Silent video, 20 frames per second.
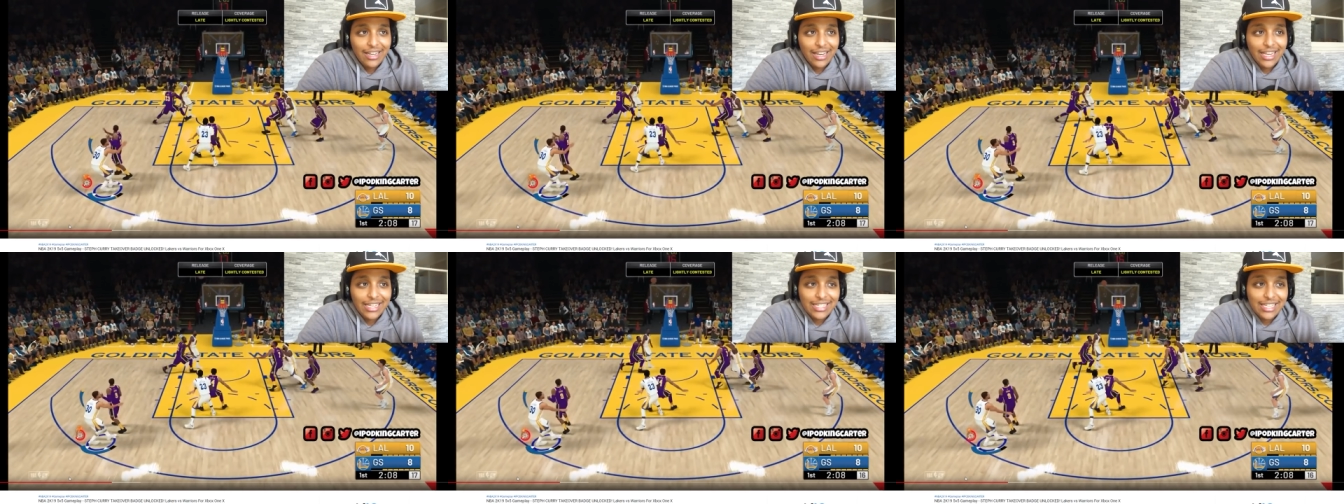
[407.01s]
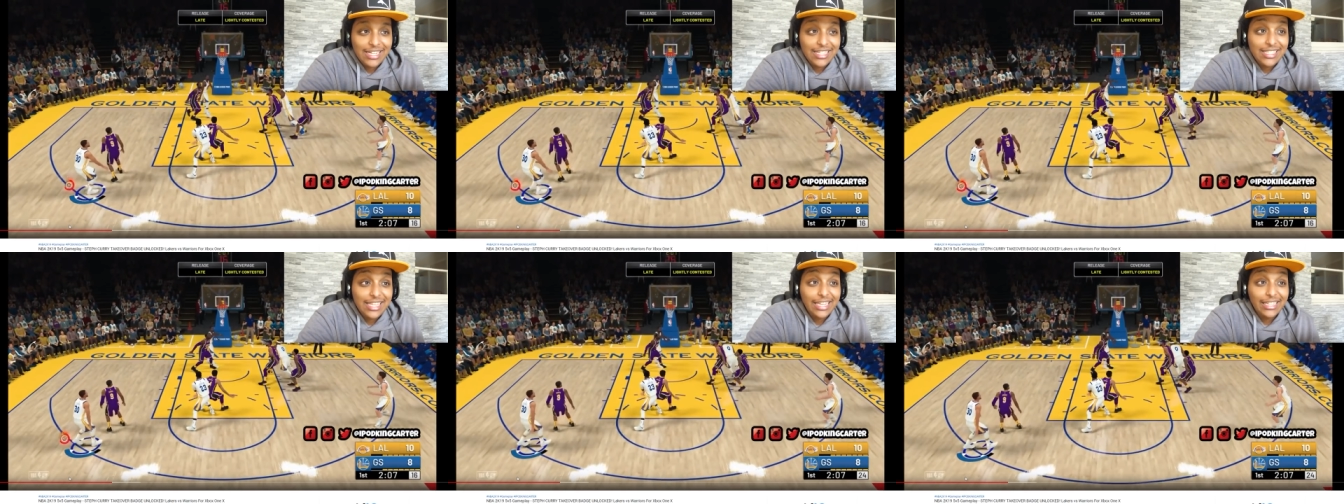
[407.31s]
it's
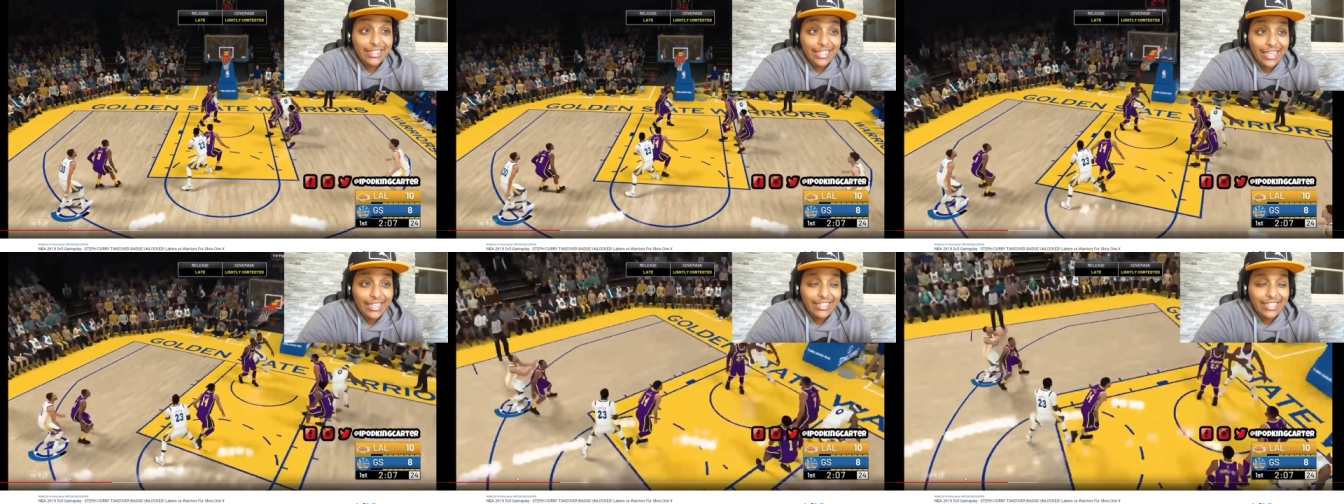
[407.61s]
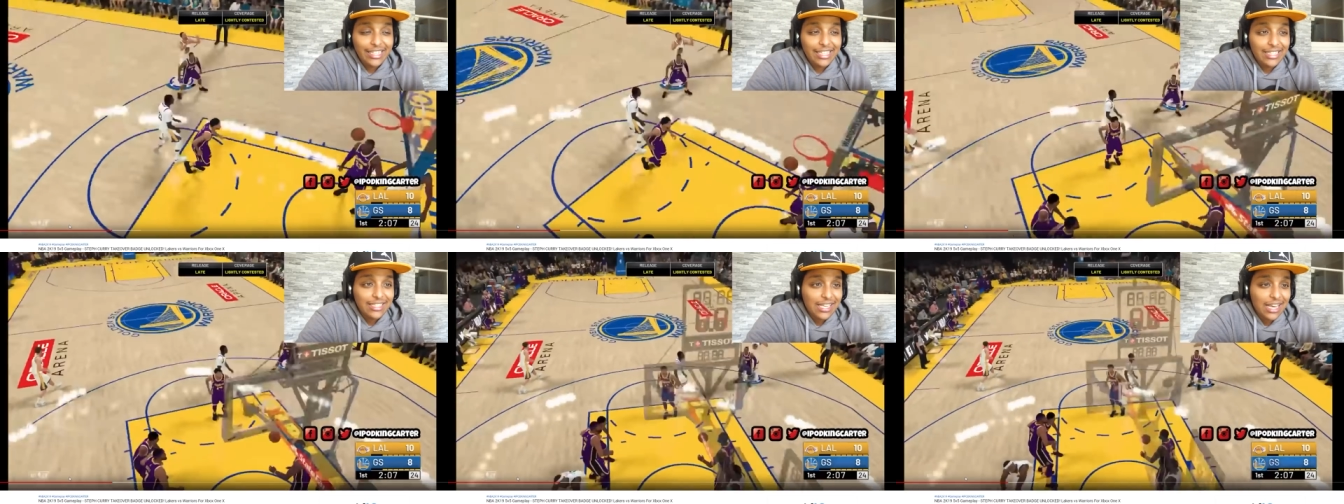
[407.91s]
gonna say
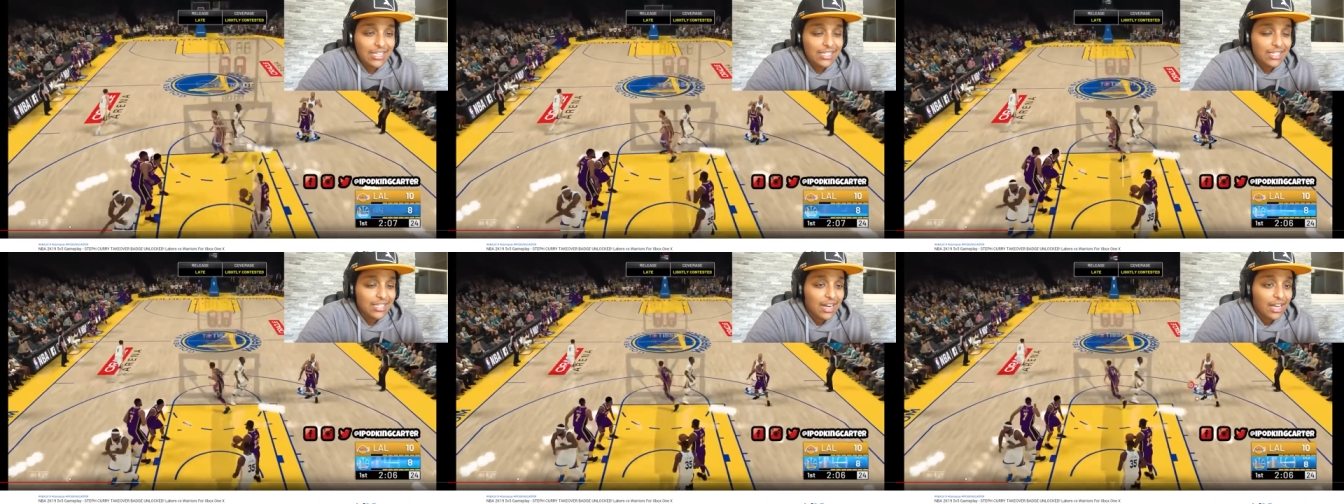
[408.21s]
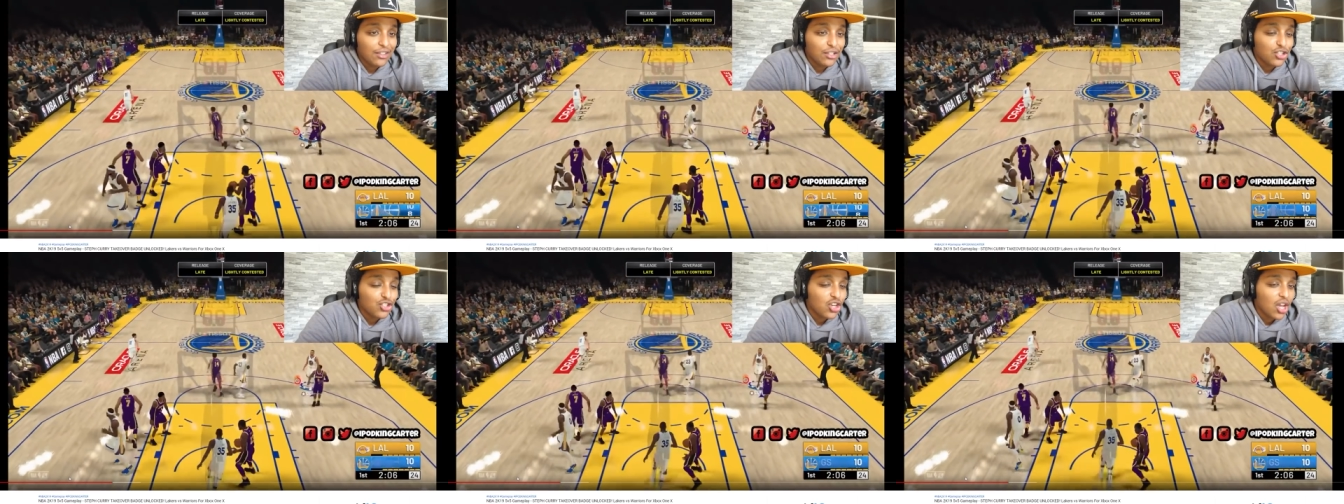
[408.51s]
lightly contested
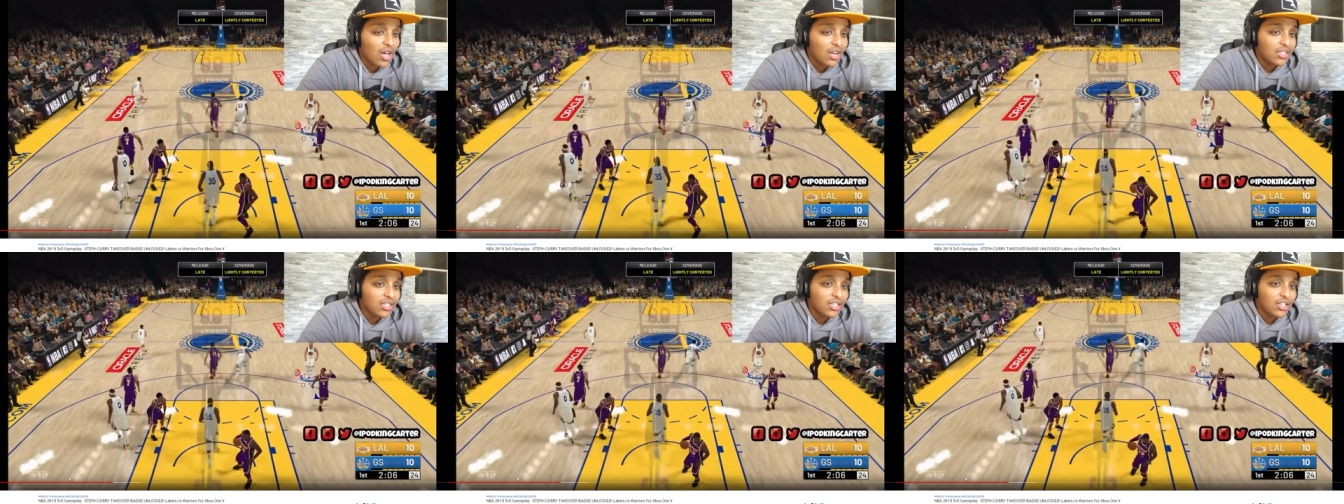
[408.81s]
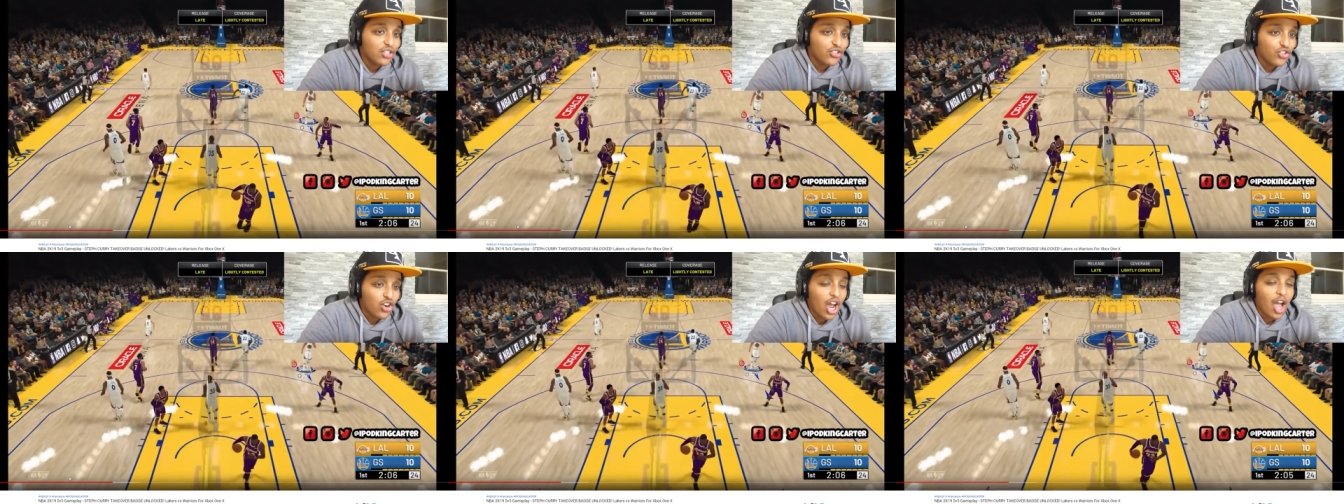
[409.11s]
and the shot is
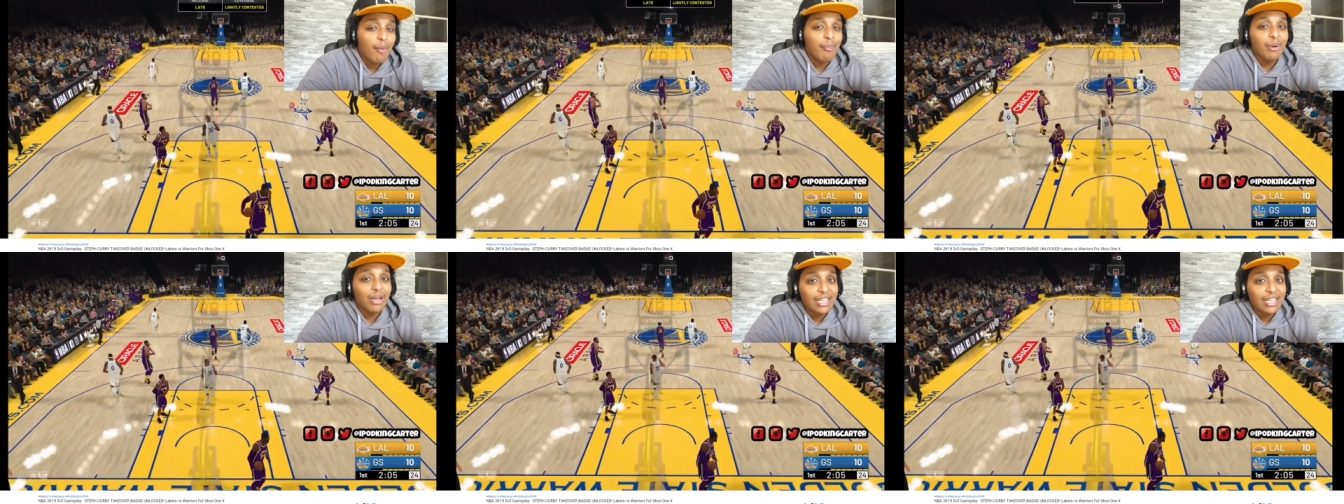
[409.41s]
gonna drop.